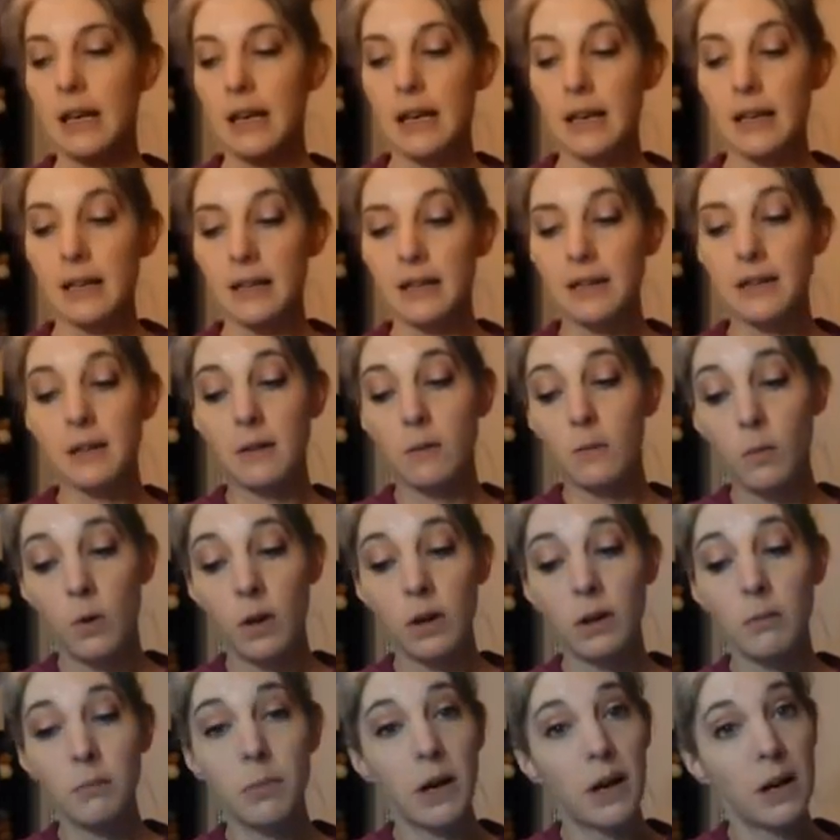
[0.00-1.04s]
and I didn't
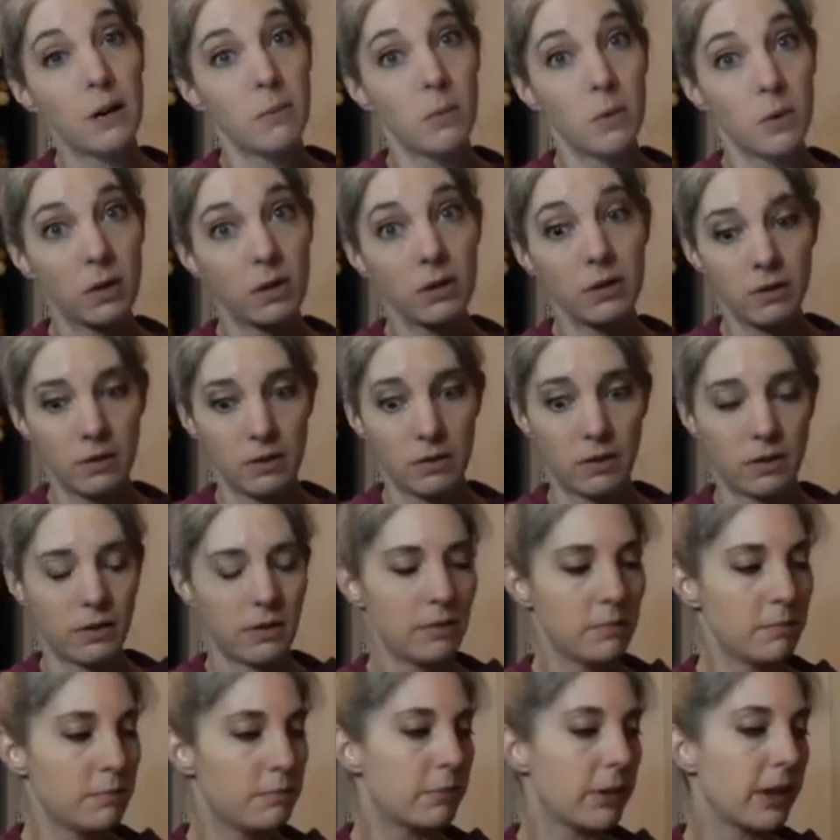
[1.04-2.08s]
want to buy more
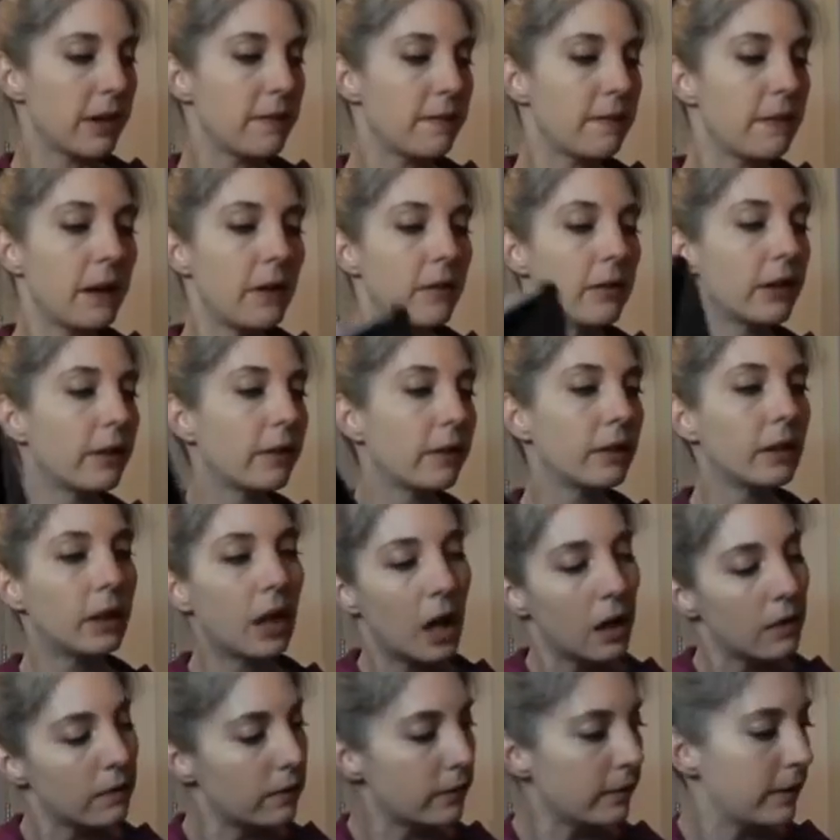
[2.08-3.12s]
yarn, but I found a
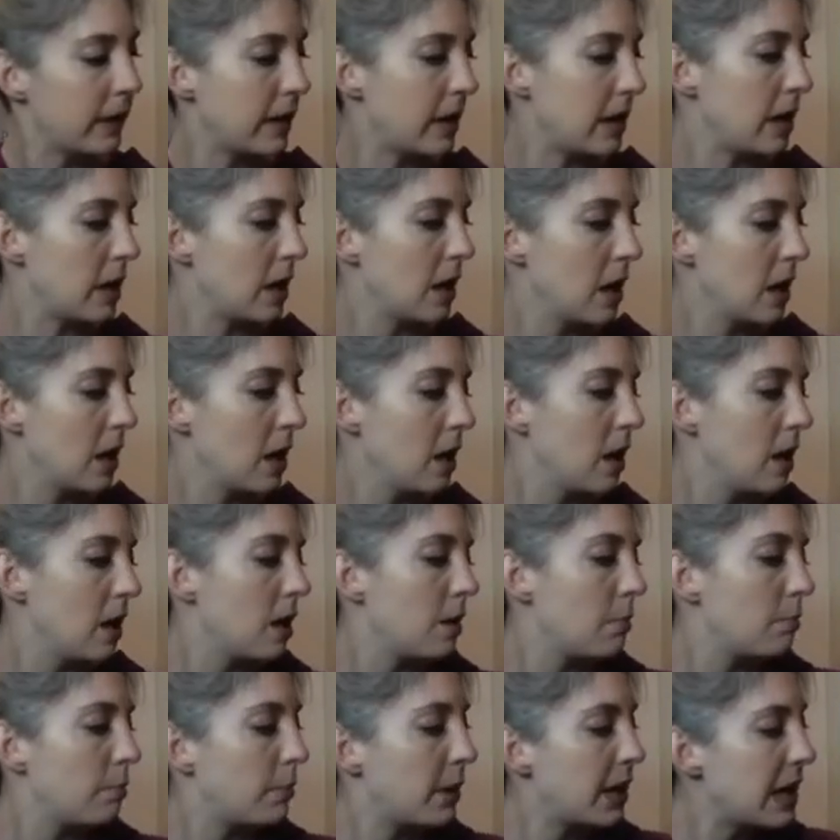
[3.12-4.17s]
lovely
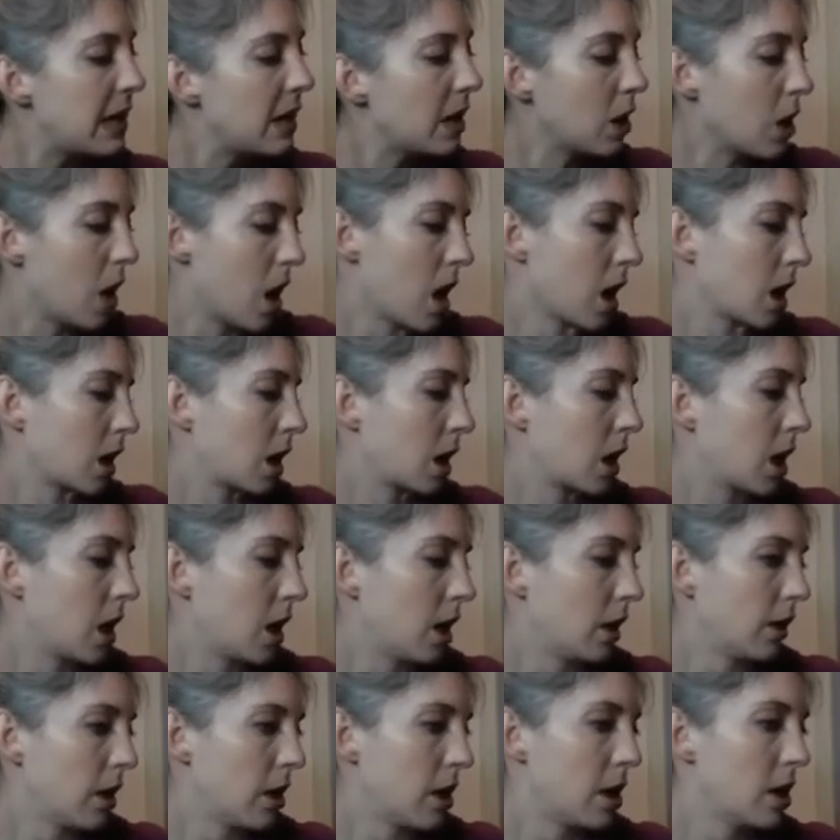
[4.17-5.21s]
peacock
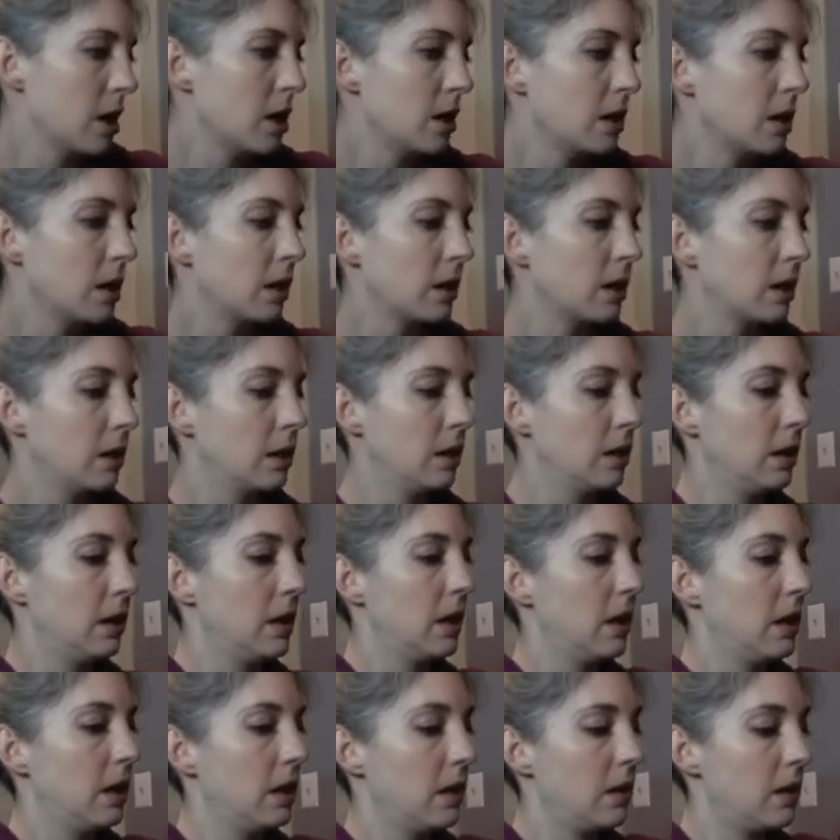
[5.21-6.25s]
color
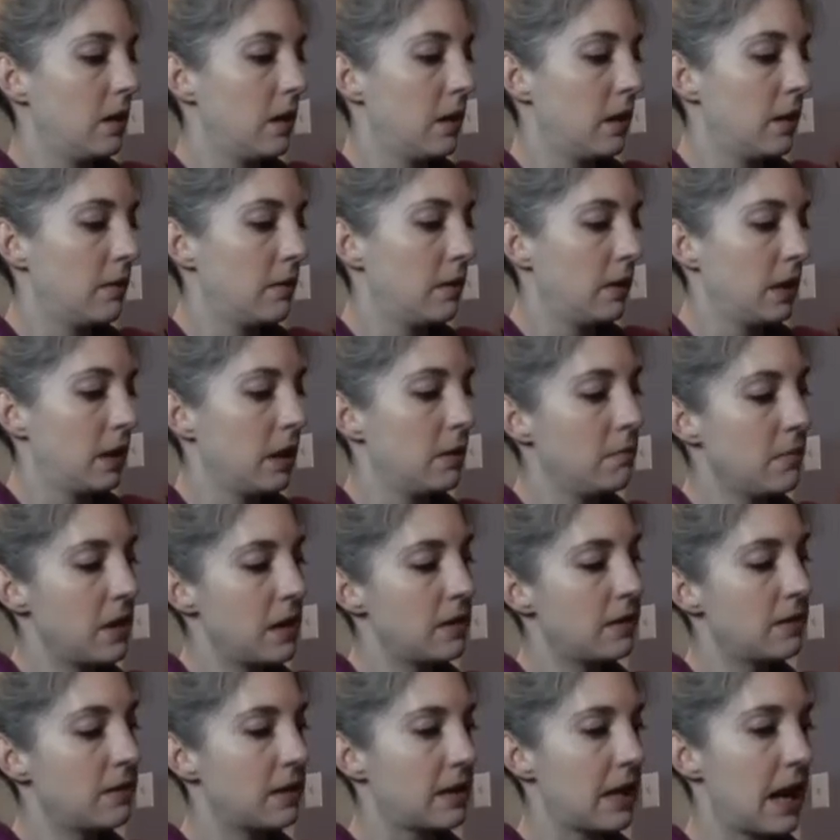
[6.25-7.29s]
in my
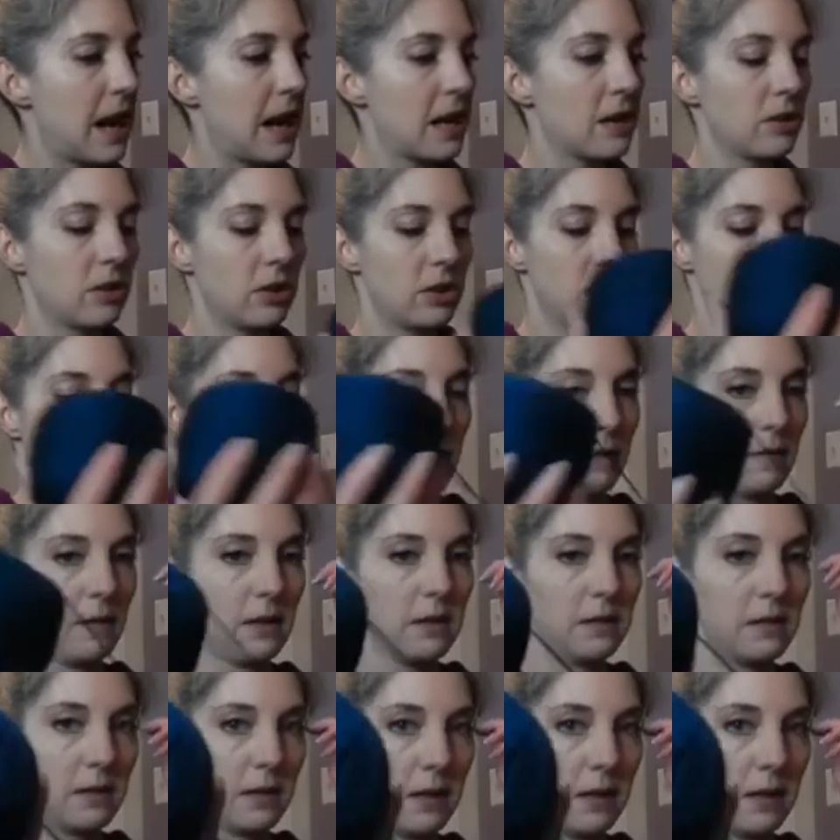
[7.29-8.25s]
stash, and this